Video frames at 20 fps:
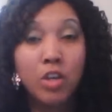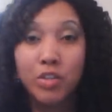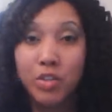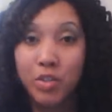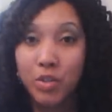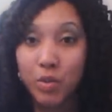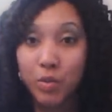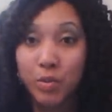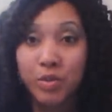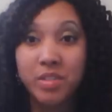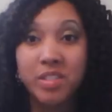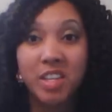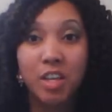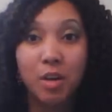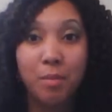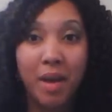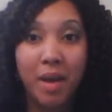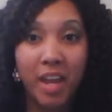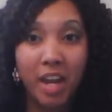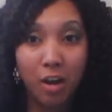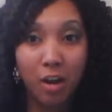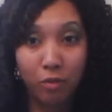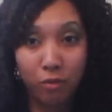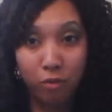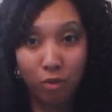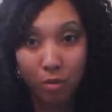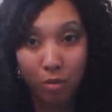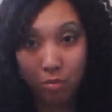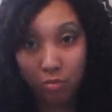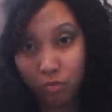to seal my hair
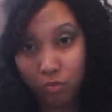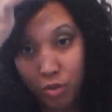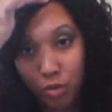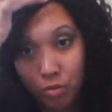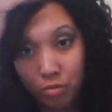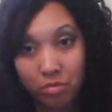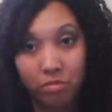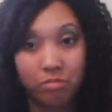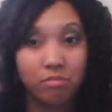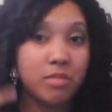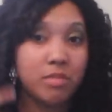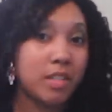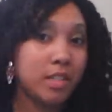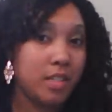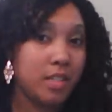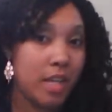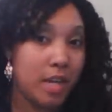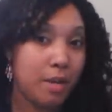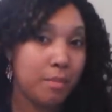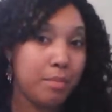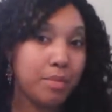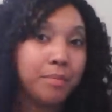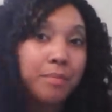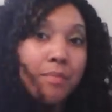from root to tip.